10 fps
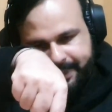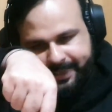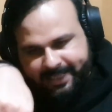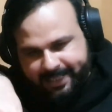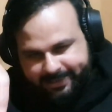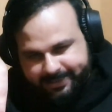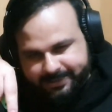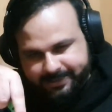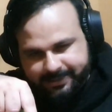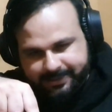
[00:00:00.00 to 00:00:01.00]
cut,
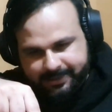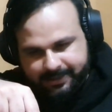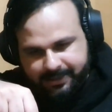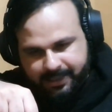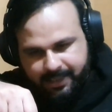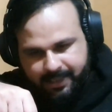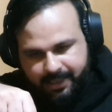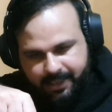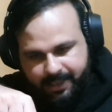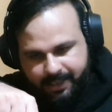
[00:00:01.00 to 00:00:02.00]

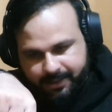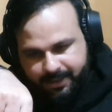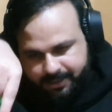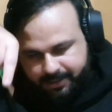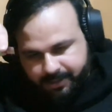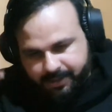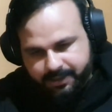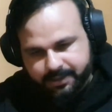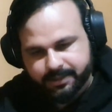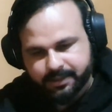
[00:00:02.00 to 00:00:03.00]
and another
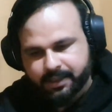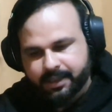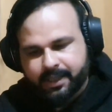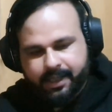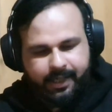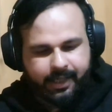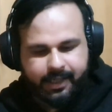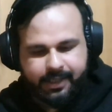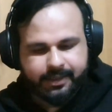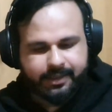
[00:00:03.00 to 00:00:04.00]
cut,
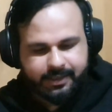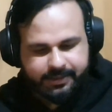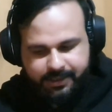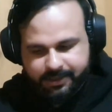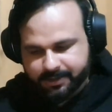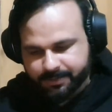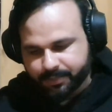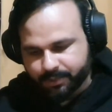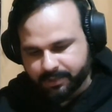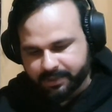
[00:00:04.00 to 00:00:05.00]
and they just
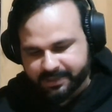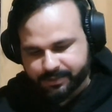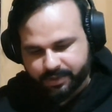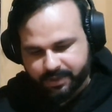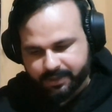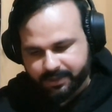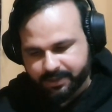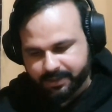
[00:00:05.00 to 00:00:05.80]
pull this one